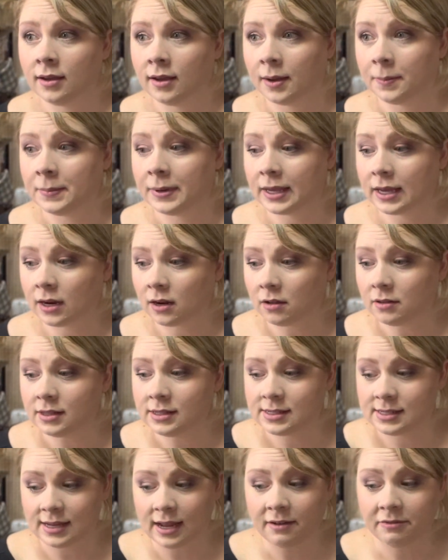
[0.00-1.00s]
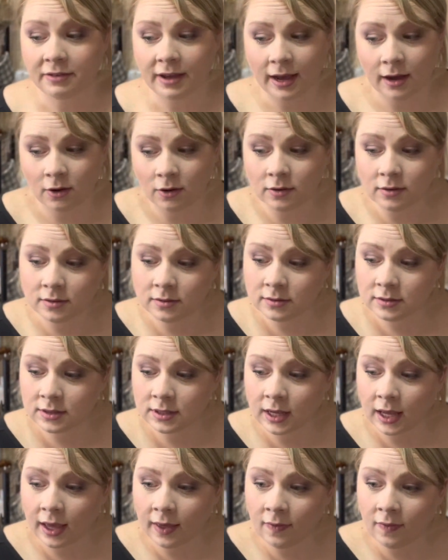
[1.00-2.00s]
I'm going to get all the stuff out,
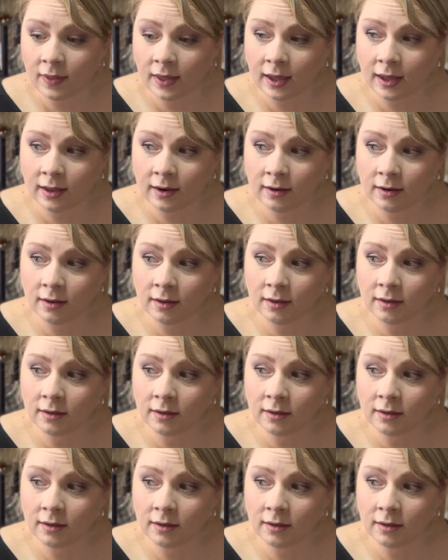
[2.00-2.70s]
and then